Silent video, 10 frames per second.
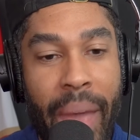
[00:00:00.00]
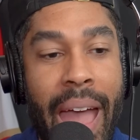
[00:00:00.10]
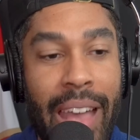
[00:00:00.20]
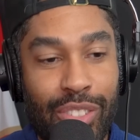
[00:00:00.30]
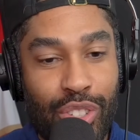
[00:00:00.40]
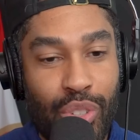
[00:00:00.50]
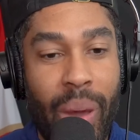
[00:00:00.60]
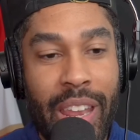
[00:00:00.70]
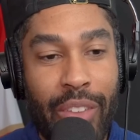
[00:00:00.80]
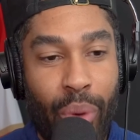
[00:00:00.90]
past
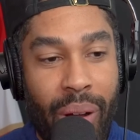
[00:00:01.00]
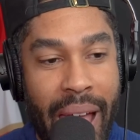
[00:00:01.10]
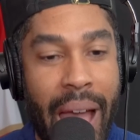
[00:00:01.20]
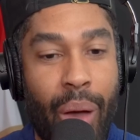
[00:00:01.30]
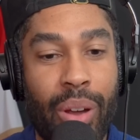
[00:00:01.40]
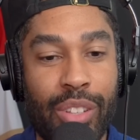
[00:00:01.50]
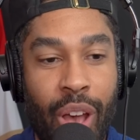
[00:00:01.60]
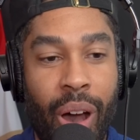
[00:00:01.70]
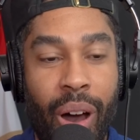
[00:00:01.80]
24 hours,